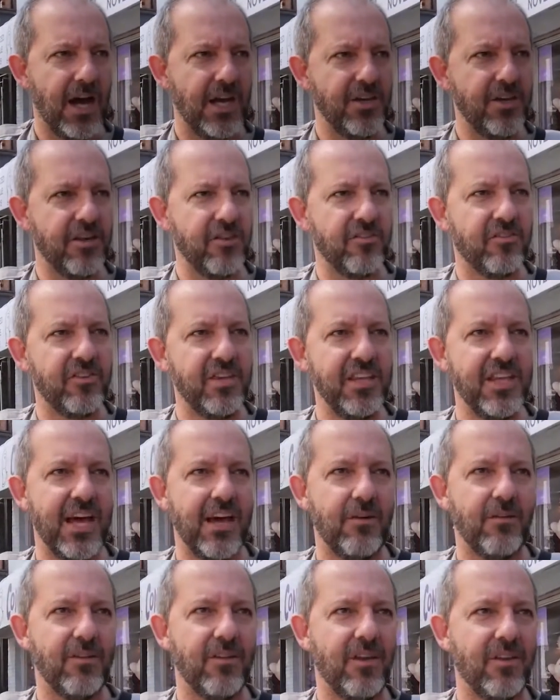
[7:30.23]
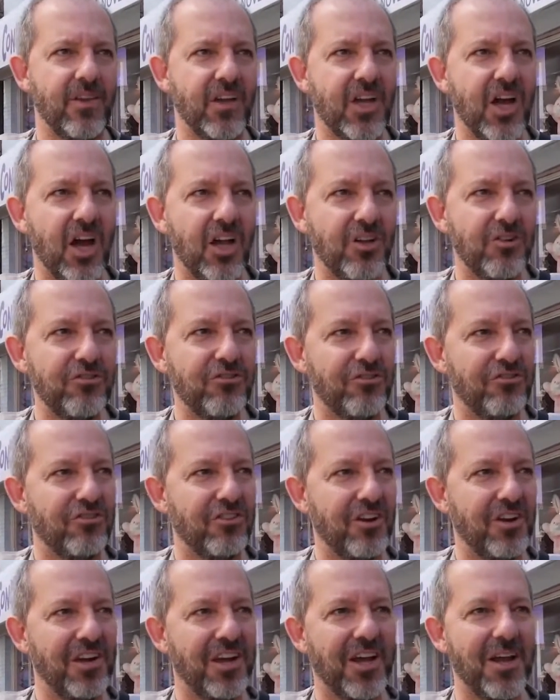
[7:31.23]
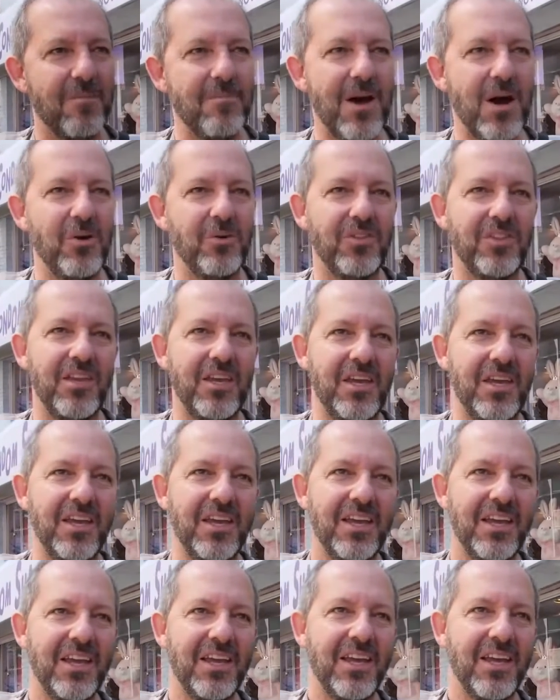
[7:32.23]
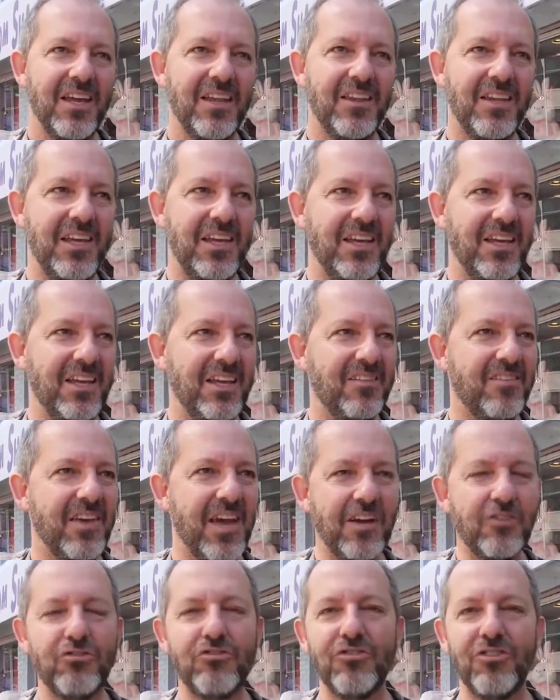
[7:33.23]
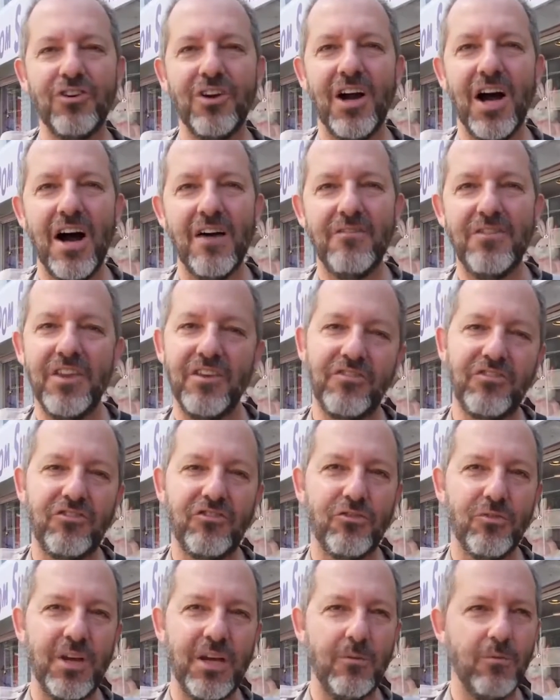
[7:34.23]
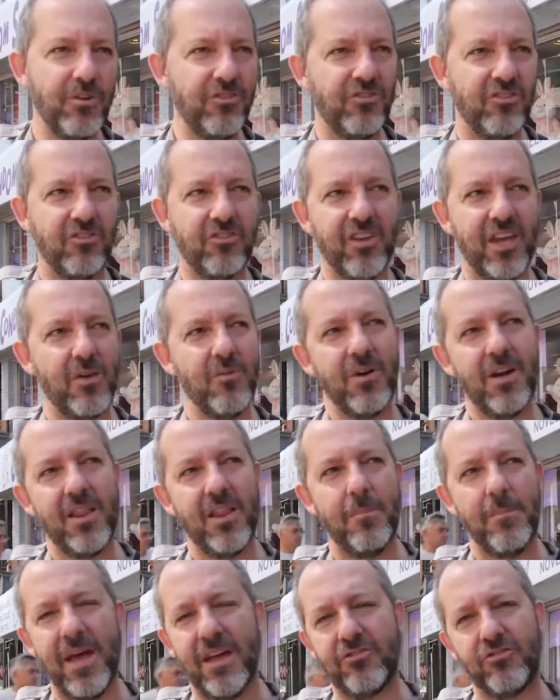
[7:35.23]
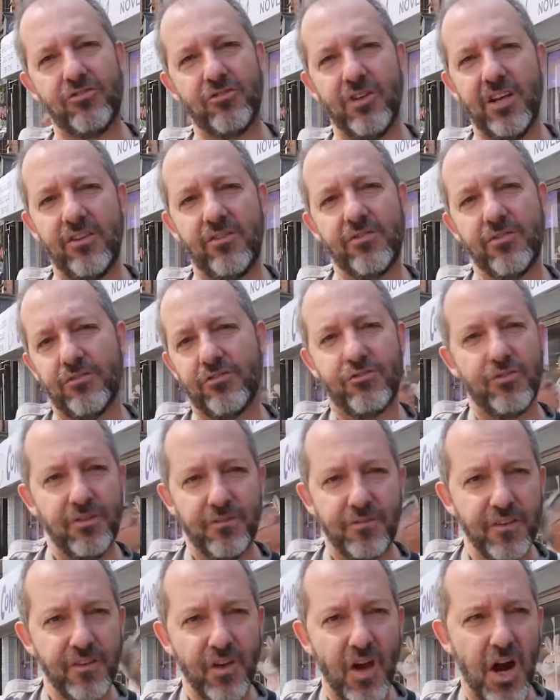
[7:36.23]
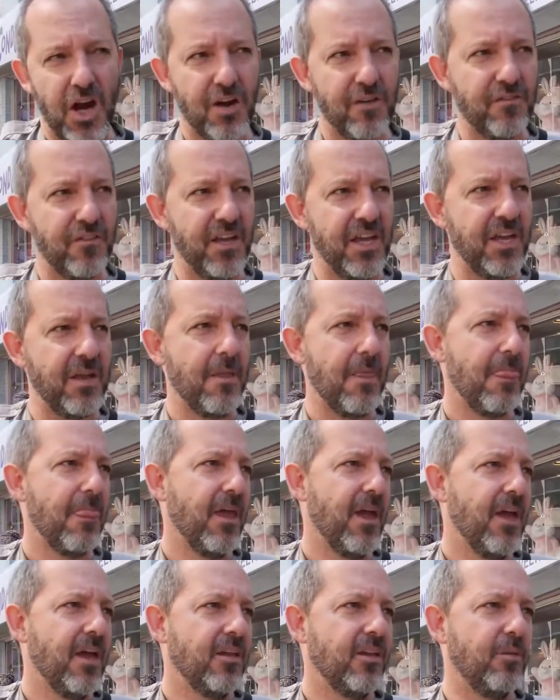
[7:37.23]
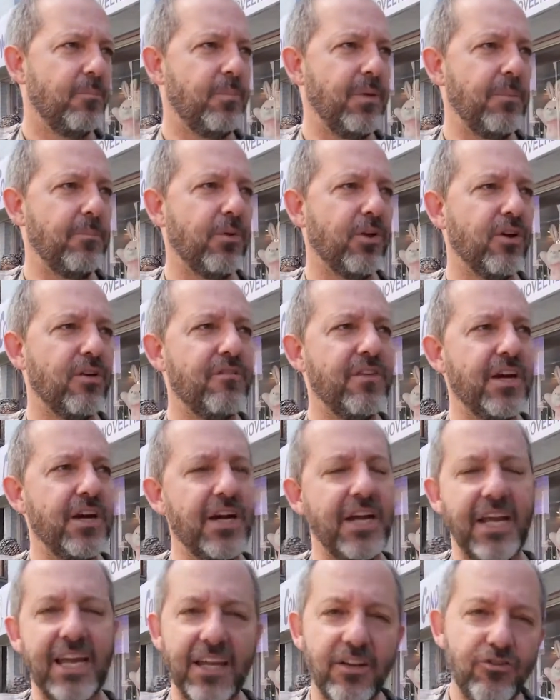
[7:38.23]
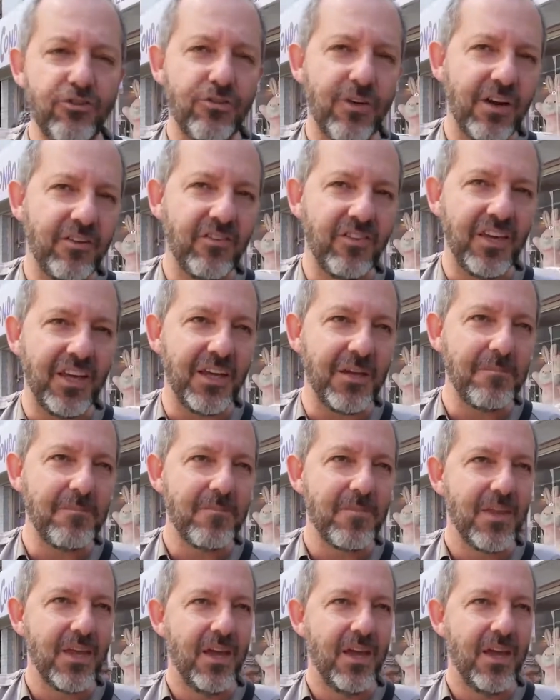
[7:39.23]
You can see that the colors are starting to come out, the texture of this street, which is like one of the best streets for street photography. The people are very interesting.